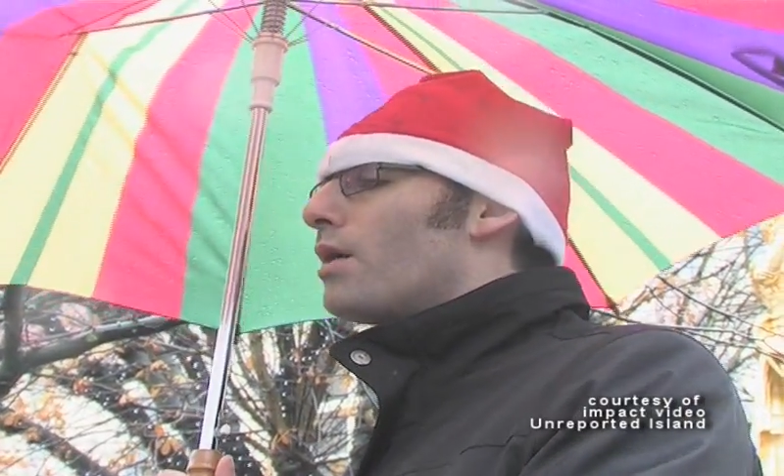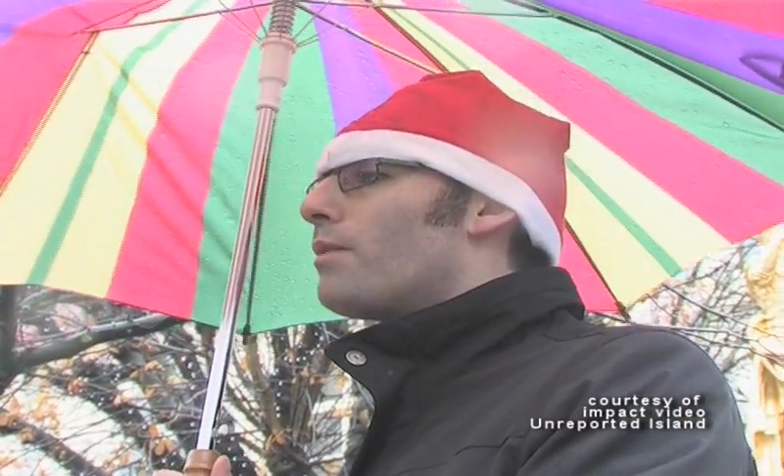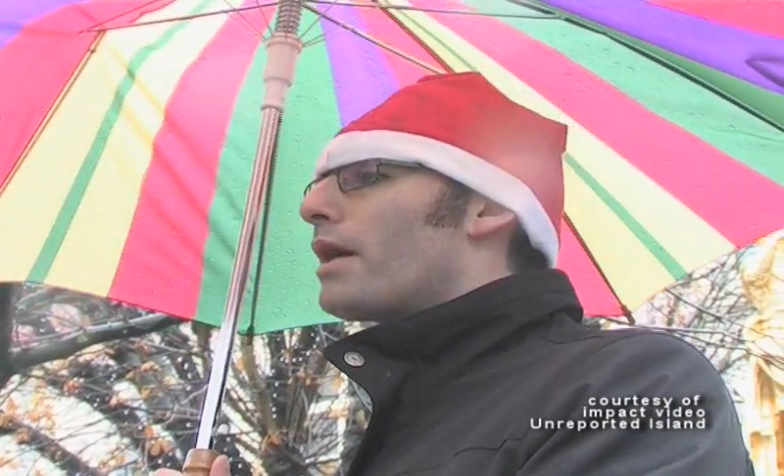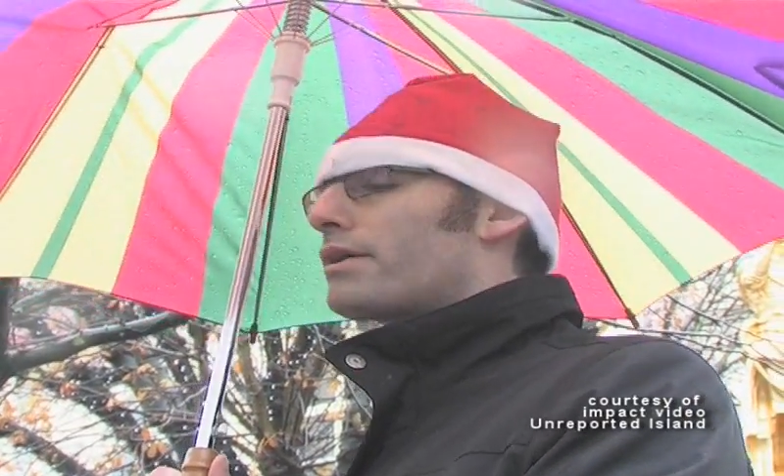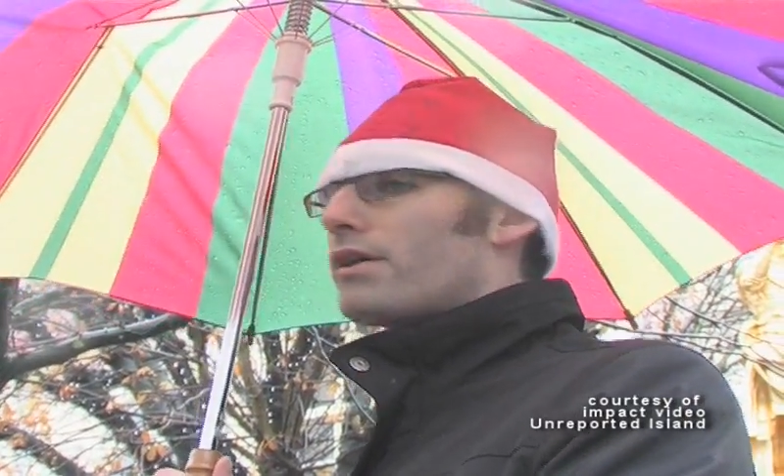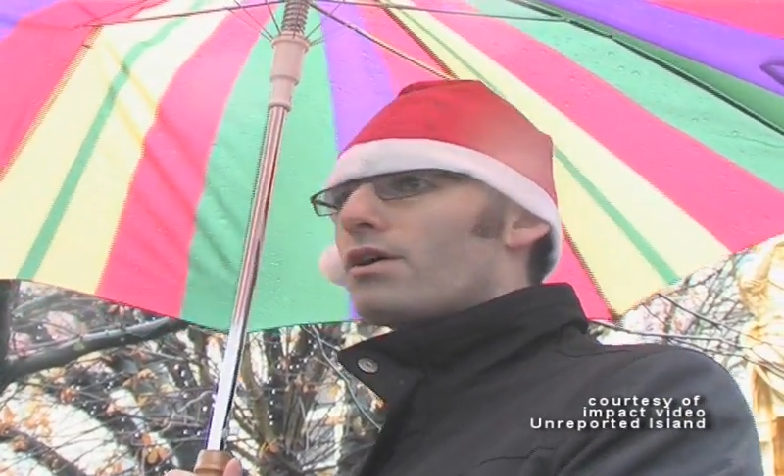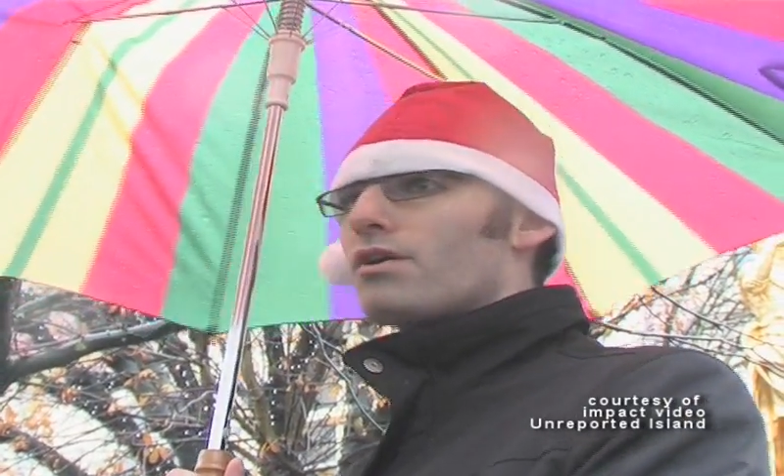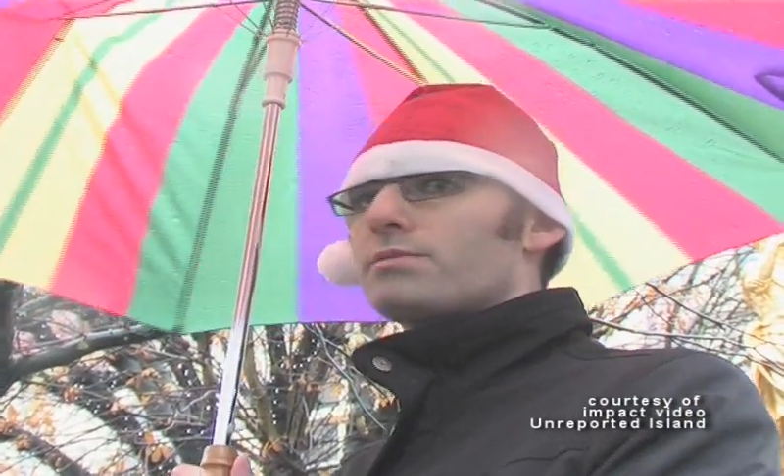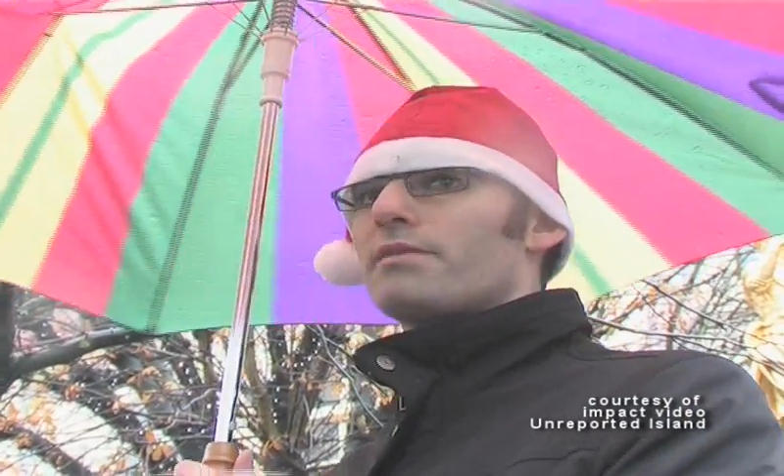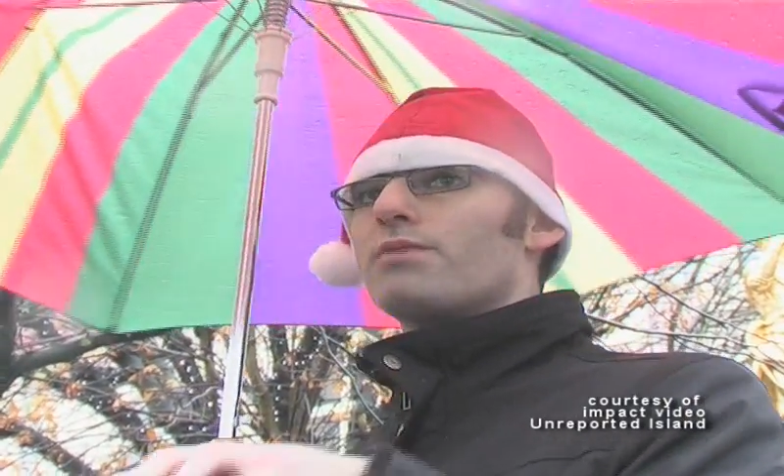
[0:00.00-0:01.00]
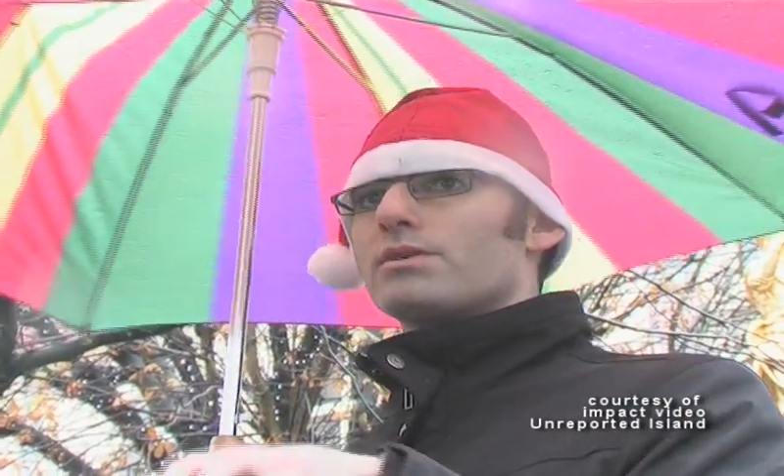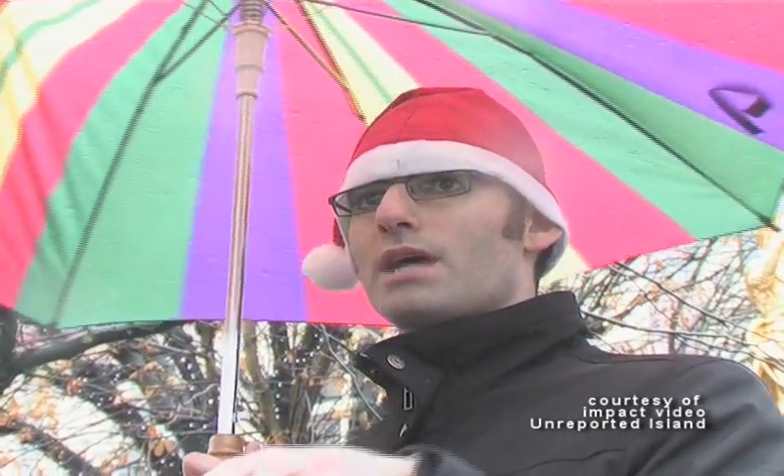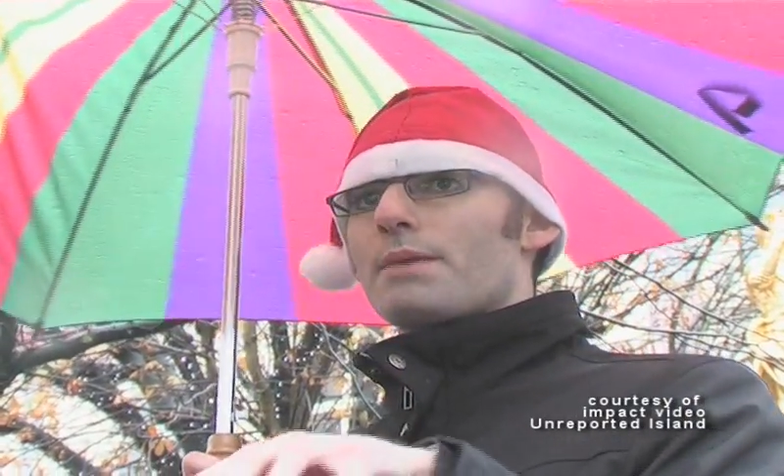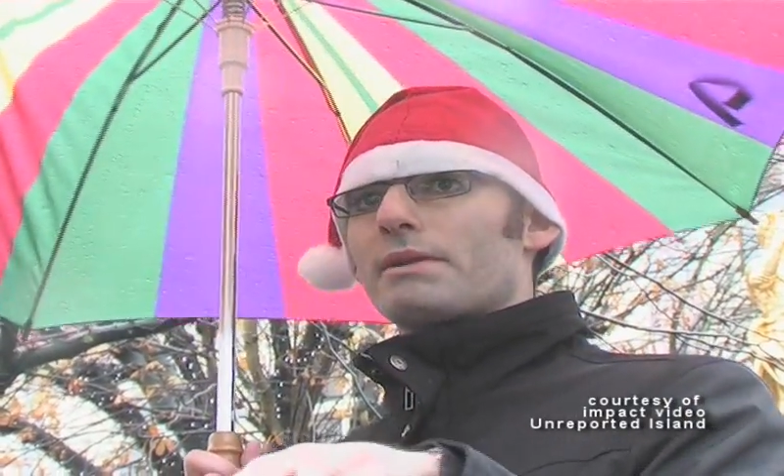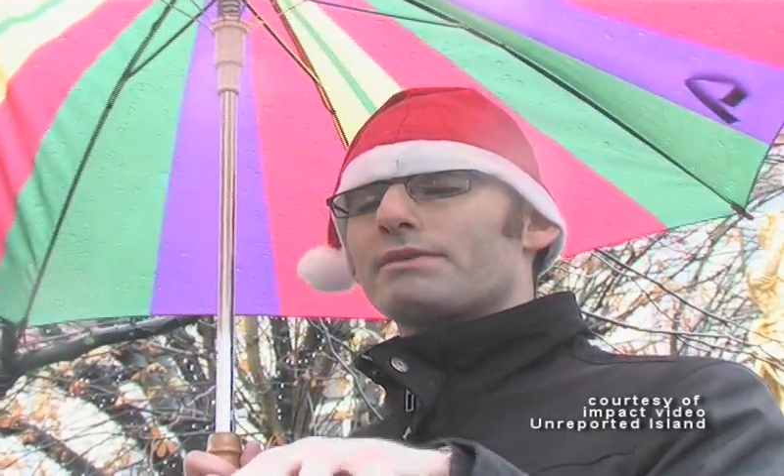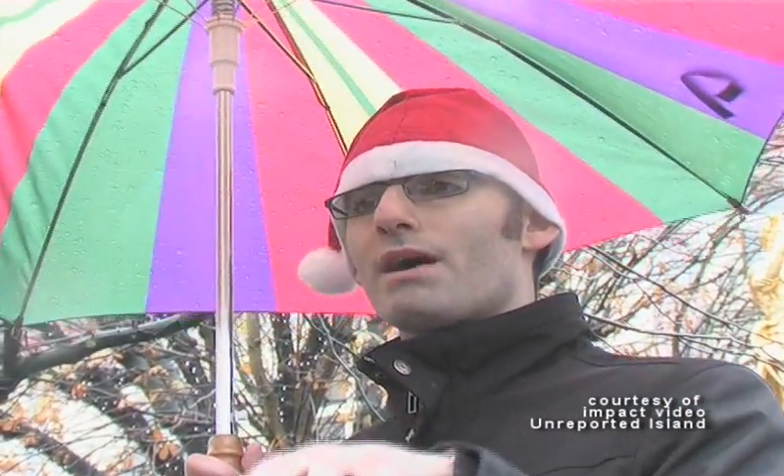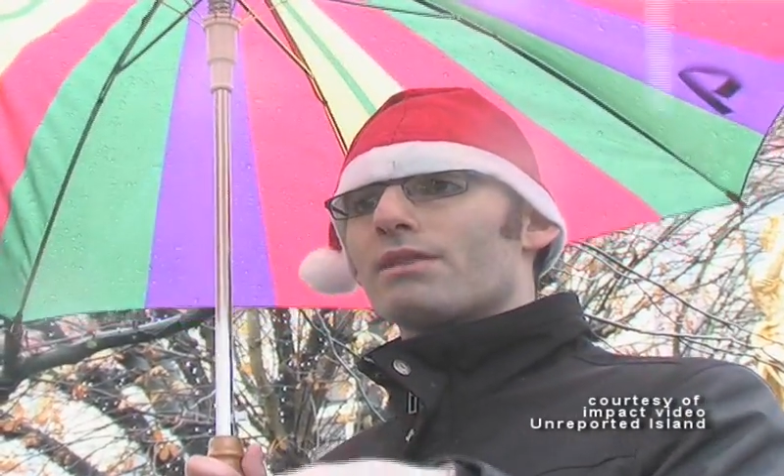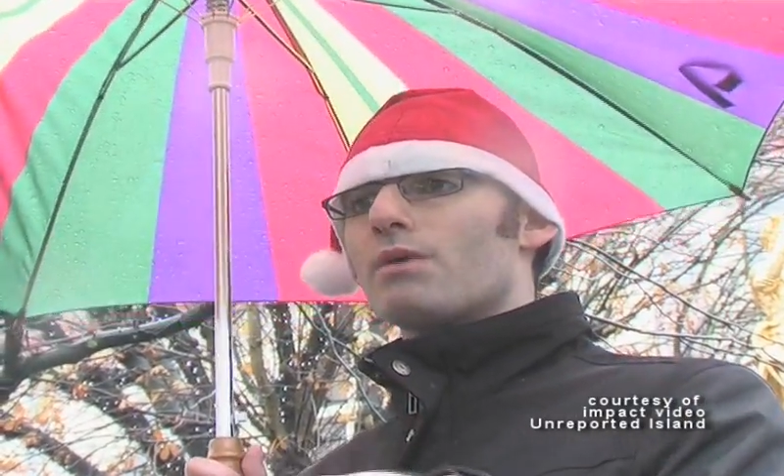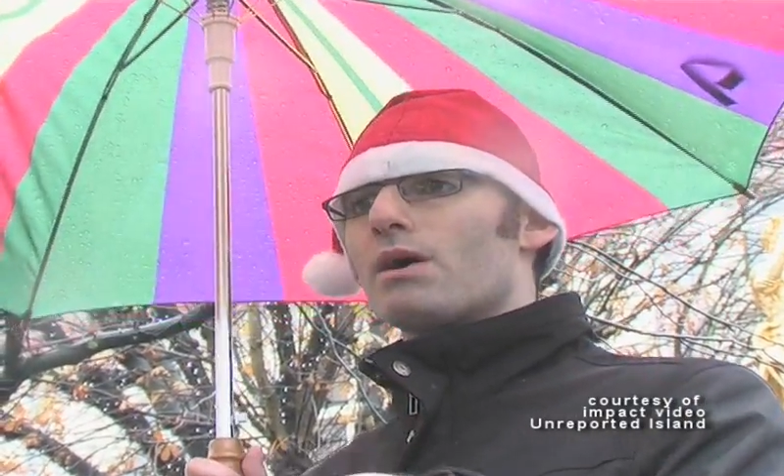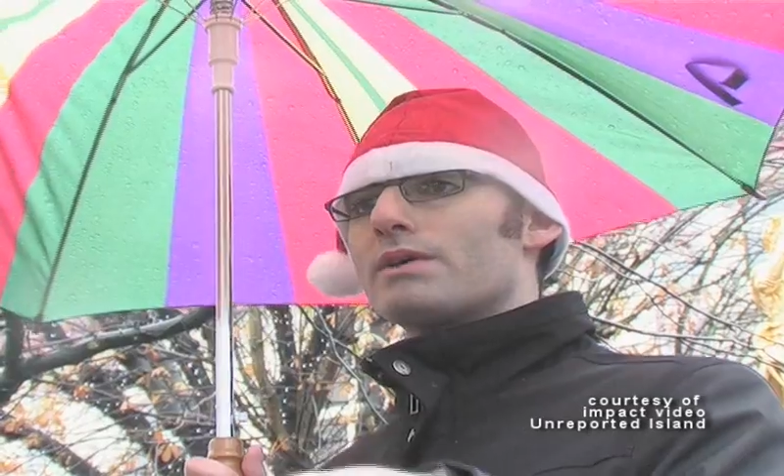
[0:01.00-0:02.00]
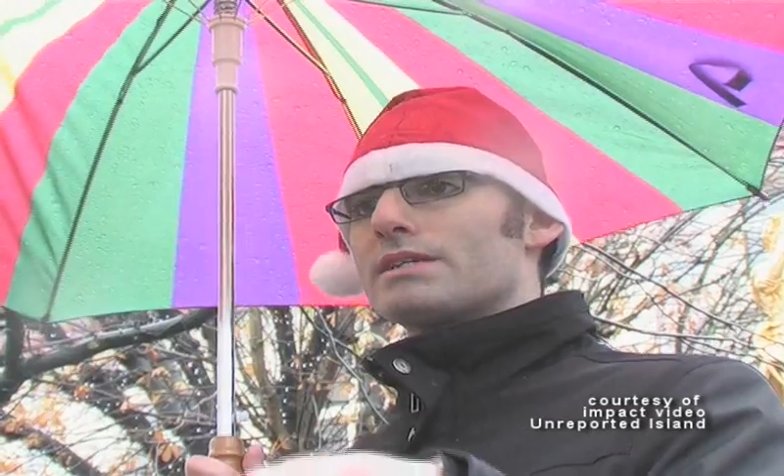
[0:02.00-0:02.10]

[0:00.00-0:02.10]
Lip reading: microcosm of what's happening around the world.